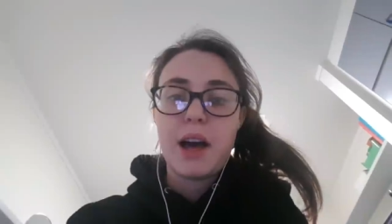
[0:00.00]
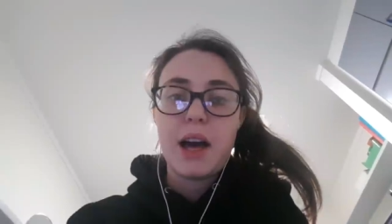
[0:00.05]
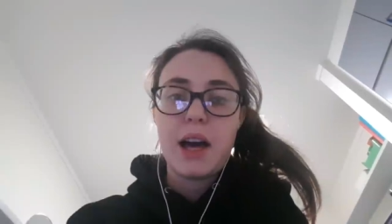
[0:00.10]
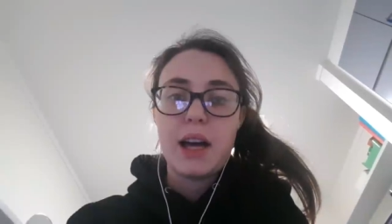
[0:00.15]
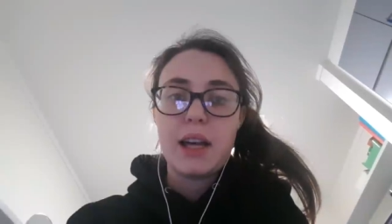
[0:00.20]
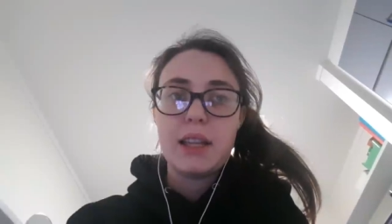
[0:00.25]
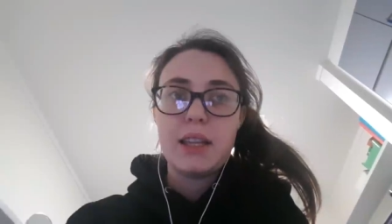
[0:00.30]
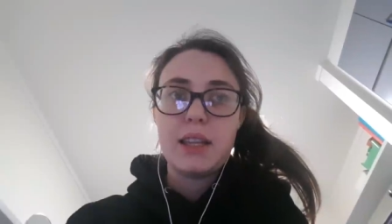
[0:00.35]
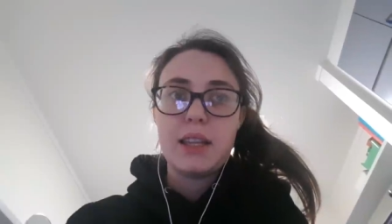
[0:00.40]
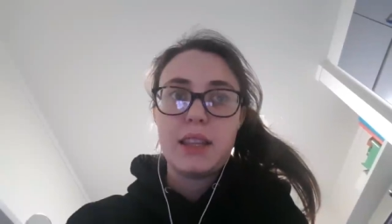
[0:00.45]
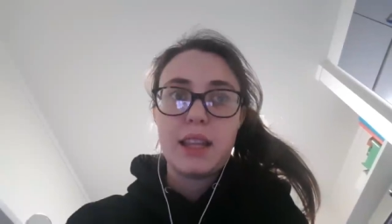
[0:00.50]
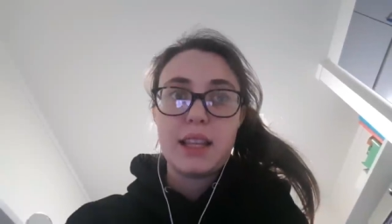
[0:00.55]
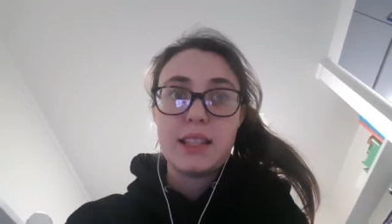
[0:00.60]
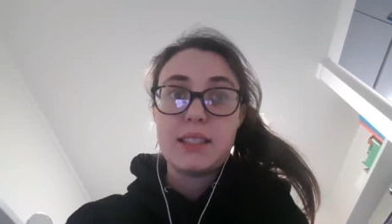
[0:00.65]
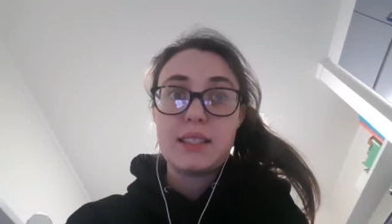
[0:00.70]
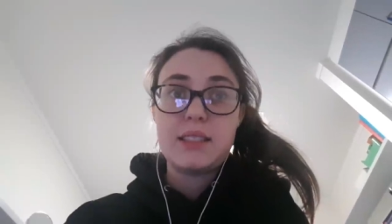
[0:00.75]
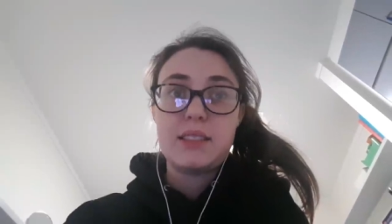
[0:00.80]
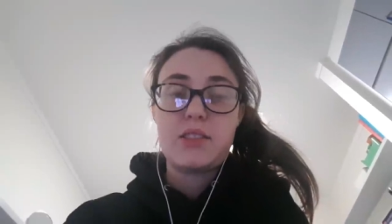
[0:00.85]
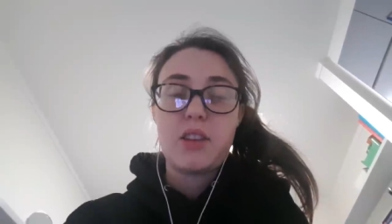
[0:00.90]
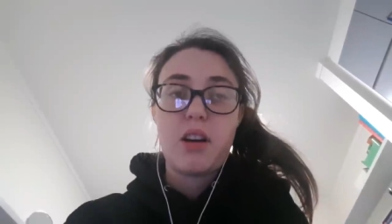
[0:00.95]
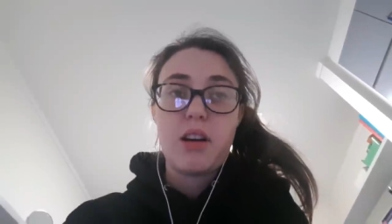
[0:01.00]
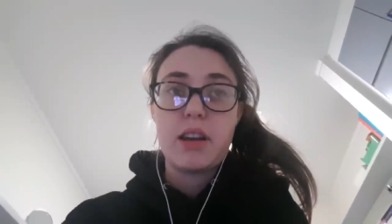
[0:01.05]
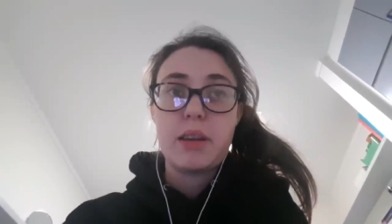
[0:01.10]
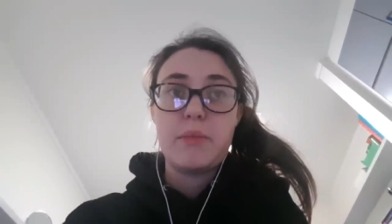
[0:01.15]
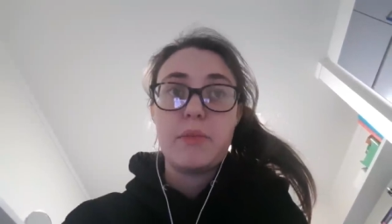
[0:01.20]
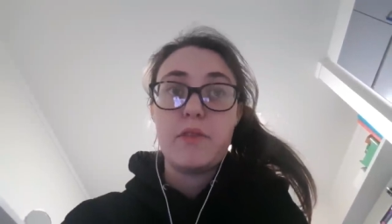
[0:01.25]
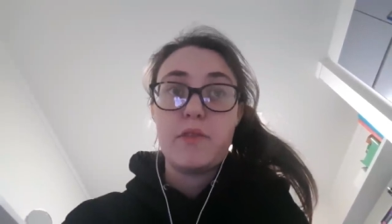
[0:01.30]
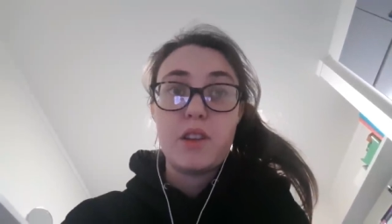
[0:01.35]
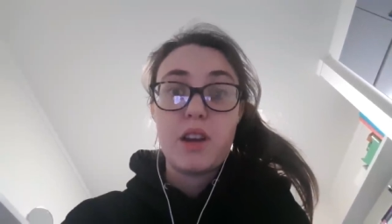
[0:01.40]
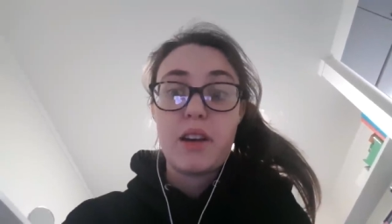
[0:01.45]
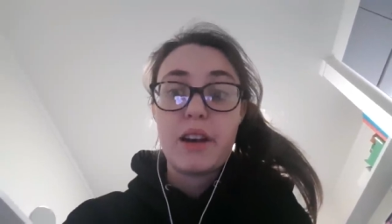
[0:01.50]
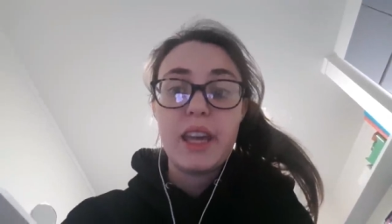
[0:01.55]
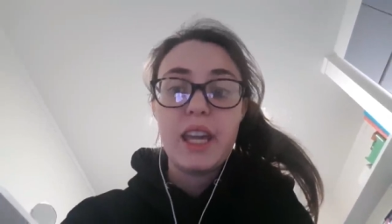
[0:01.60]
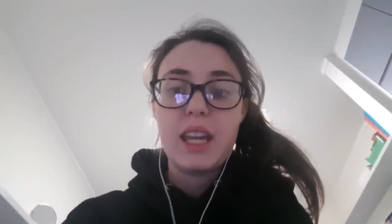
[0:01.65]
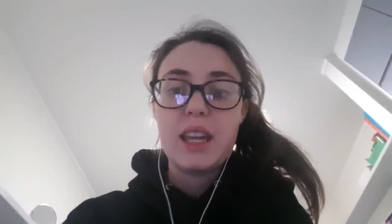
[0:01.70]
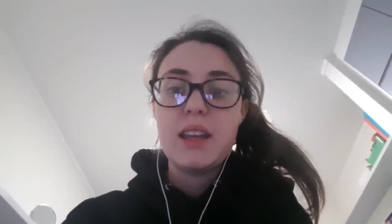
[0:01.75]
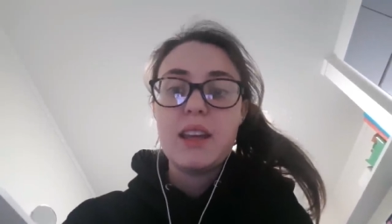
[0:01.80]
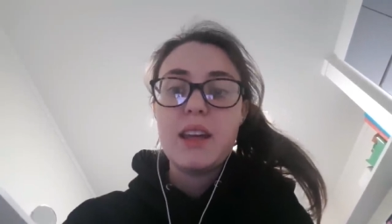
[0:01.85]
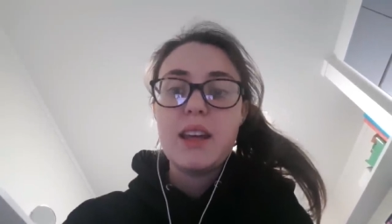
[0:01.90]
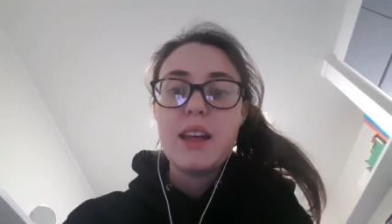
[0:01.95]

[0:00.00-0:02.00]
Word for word: at this time of night.